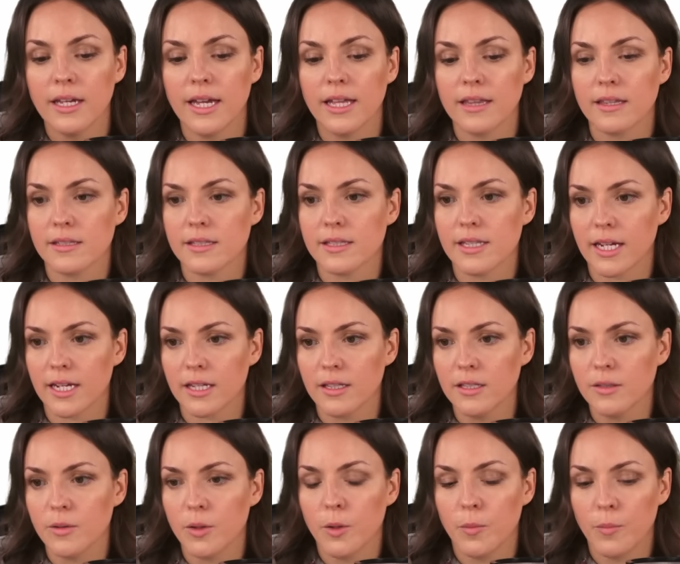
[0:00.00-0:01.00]
And the
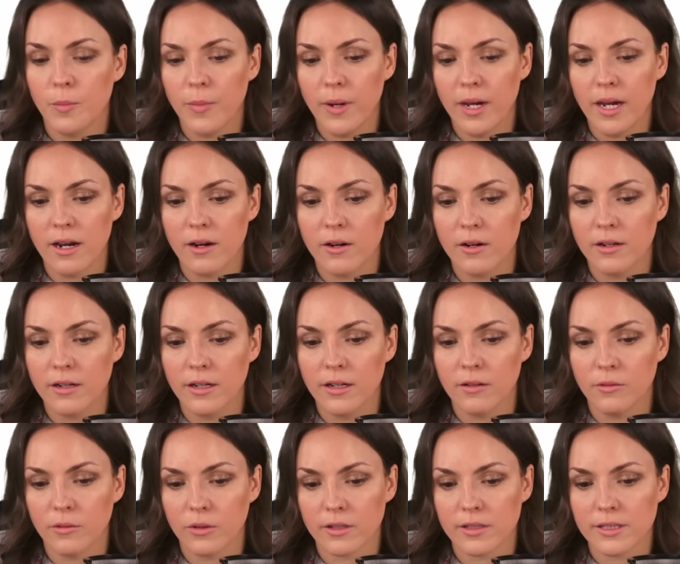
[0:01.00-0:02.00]
second pair,
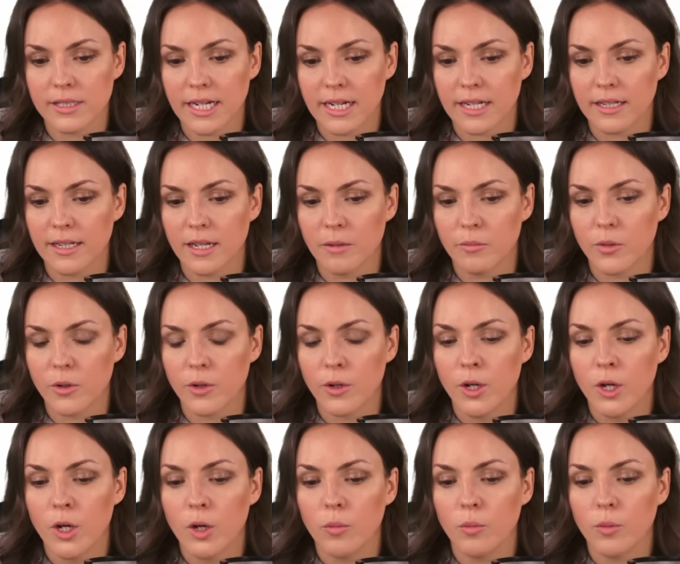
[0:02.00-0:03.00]
or the second number,
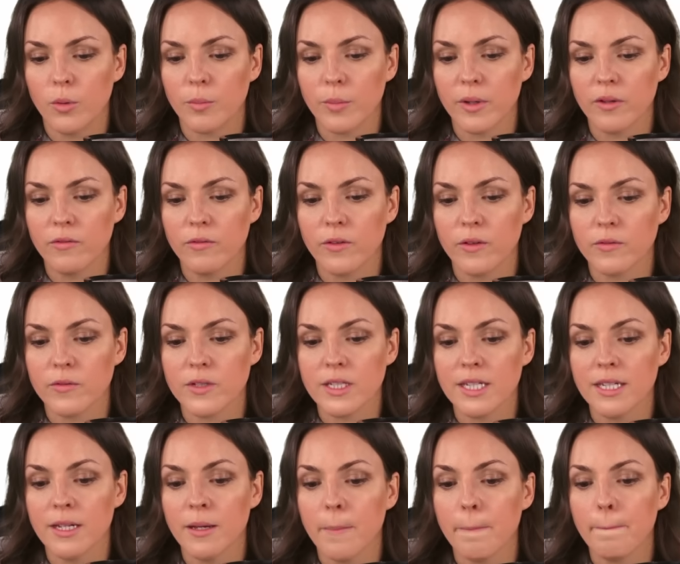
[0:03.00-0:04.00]
would be
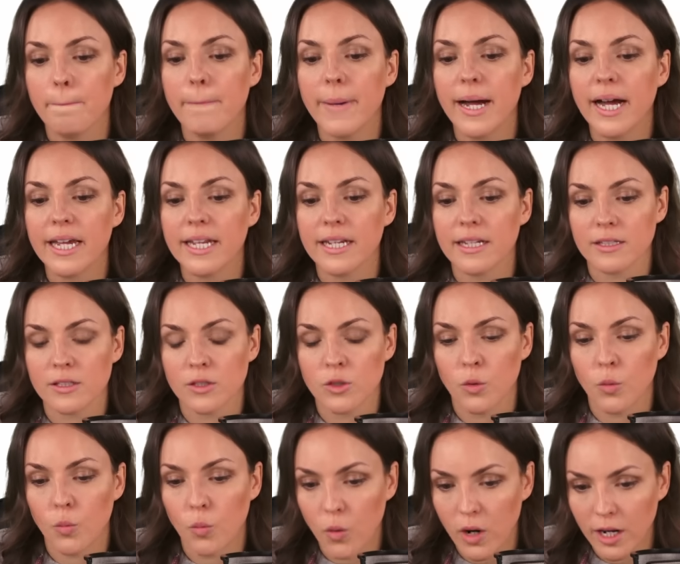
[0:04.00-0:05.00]
50 minus
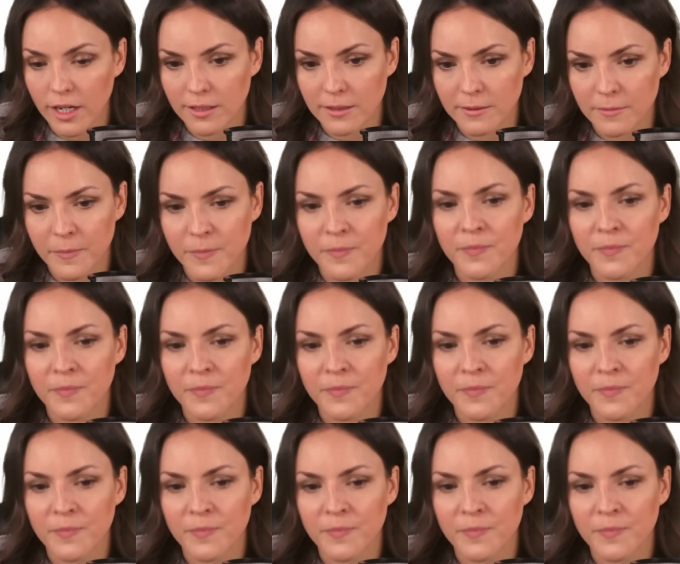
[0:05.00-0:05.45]
1.